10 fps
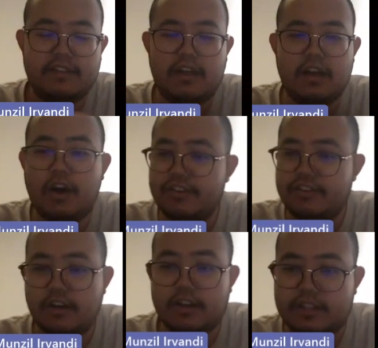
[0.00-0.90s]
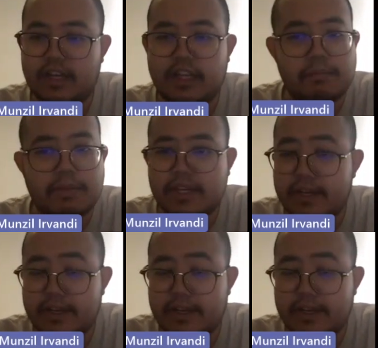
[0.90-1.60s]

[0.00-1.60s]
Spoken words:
horizontal, it means they